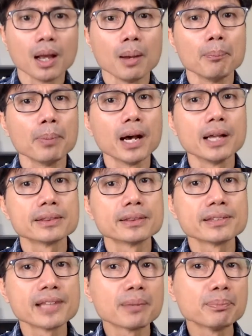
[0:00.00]
But
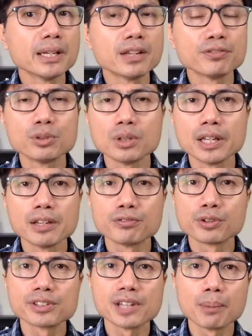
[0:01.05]
does that mean if you live,
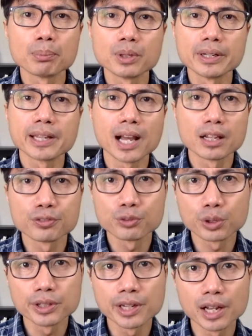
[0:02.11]
for example, in
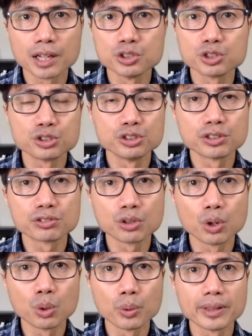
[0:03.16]
California, you should just
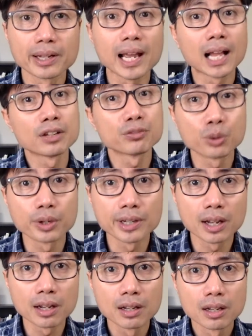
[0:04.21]
go with the
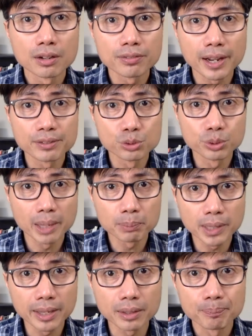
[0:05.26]
California 529
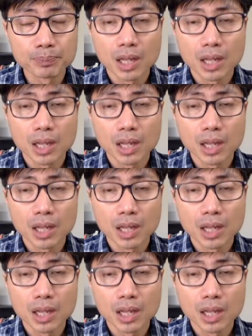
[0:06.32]
plan?